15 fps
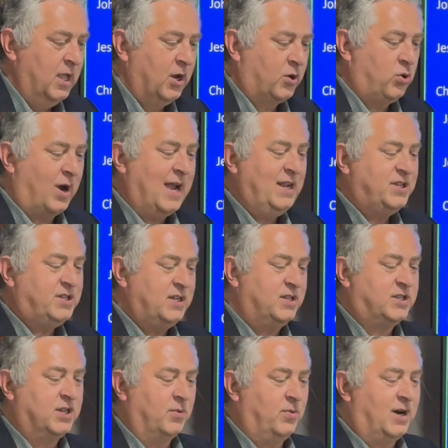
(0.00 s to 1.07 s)
Christ
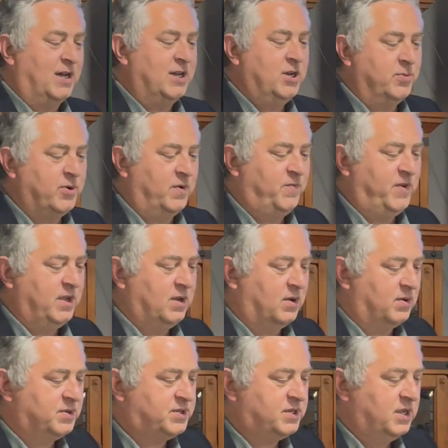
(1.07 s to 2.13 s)
is the one who
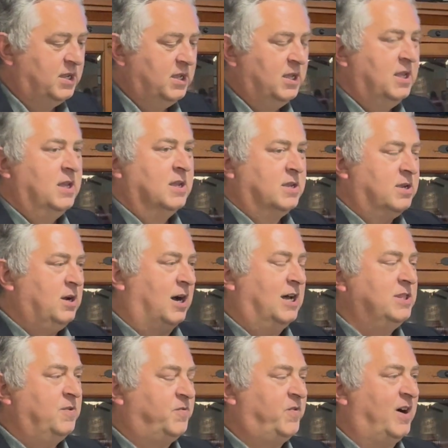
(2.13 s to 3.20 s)
reveals
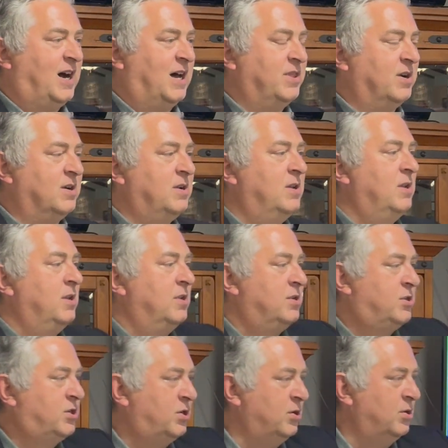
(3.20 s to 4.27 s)
God the Father
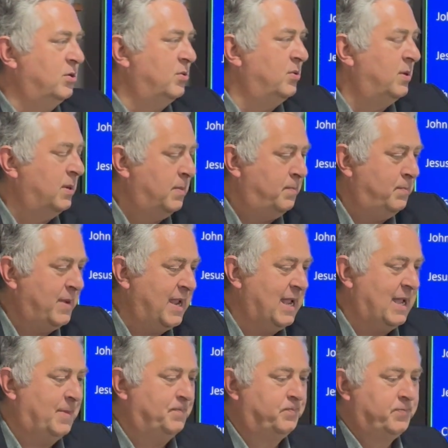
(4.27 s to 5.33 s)
to
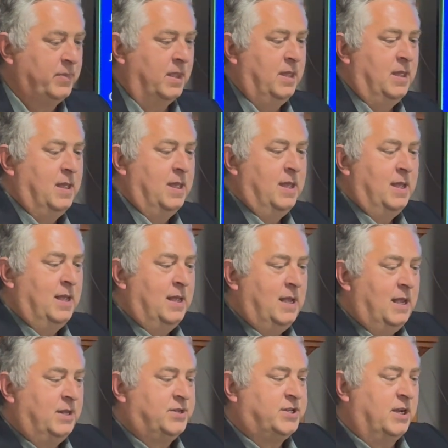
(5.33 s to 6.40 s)
man.
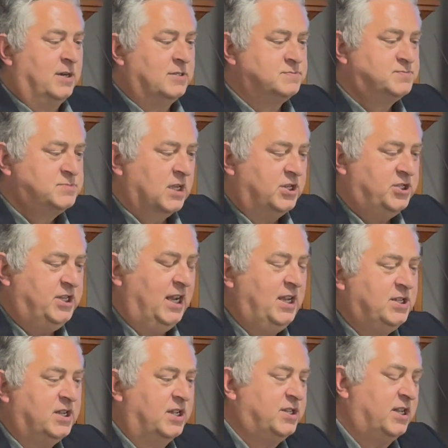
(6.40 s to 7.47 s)
And so
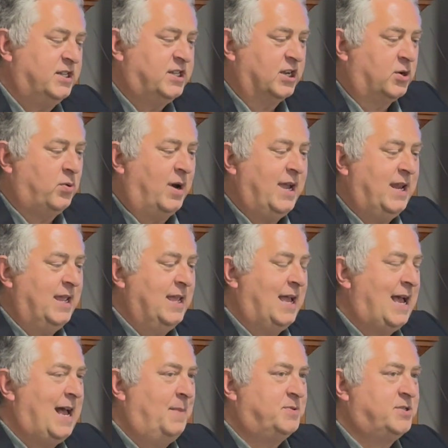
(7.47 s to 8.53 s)
Jesus is equating
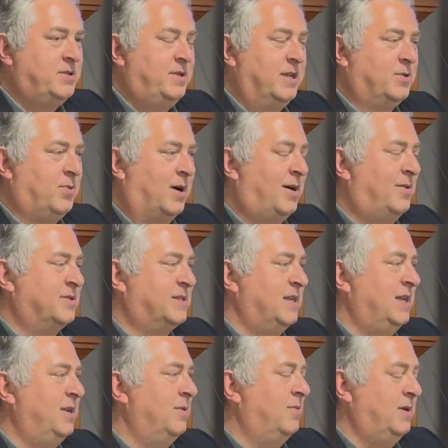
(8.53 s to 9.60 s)
absolute
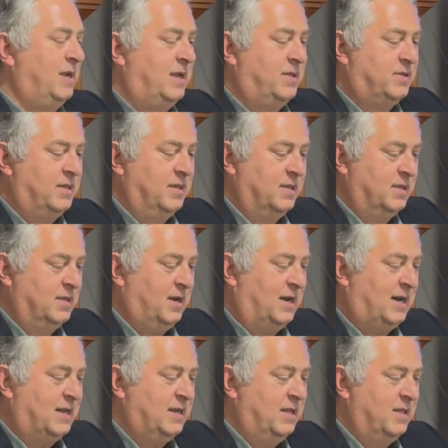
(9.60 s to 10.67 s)
equality with
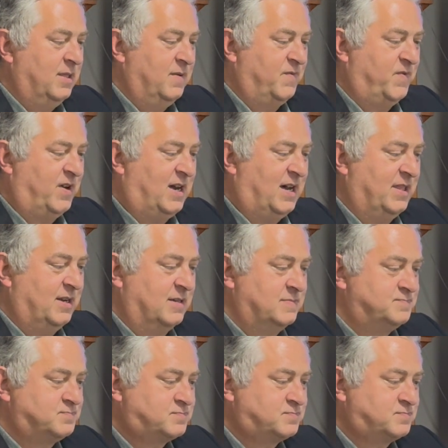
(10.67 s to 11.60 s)
God the Father.